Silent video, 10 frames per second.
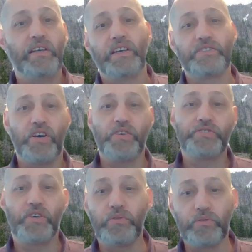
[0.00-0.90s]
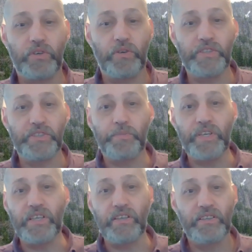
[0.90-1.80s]
It's also going to
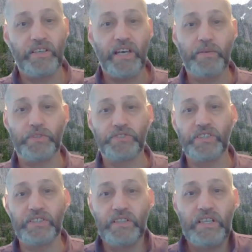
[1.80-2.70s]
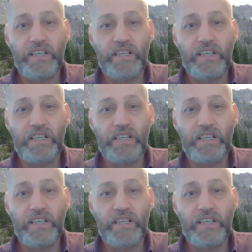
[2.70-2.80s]
be able to